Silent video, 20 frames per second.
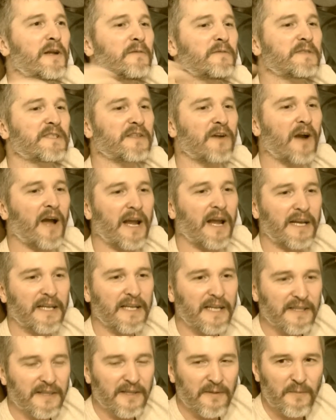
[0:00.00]
he was trying
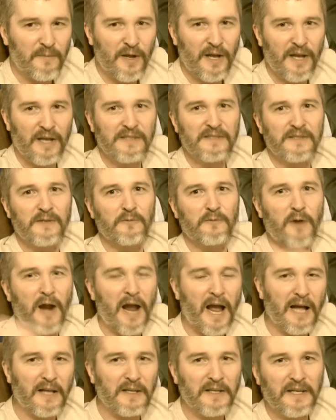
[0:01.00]
to get the men to
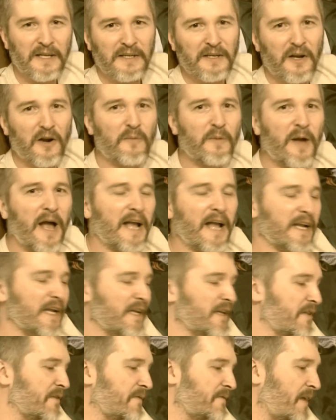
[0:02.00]
rally and go back
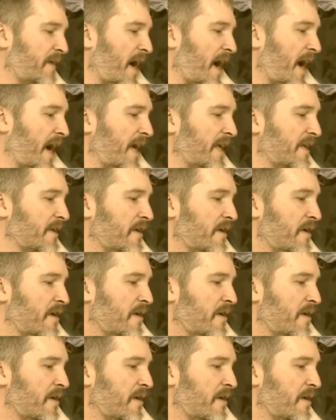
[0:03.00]
into the fight,